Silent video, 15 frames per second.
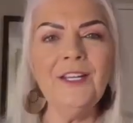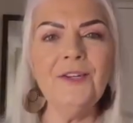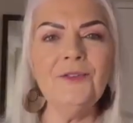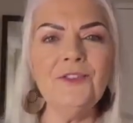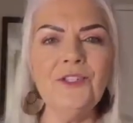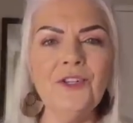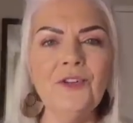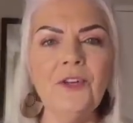Thank
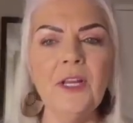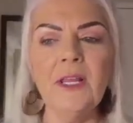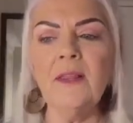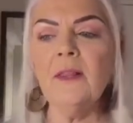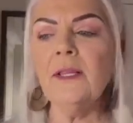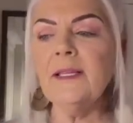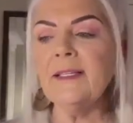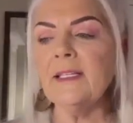you,
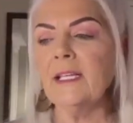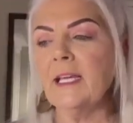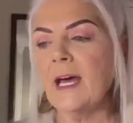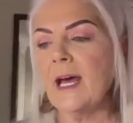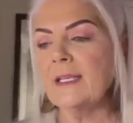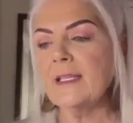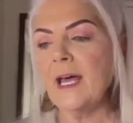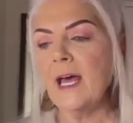Judy. Listen,
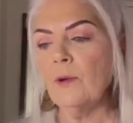guys,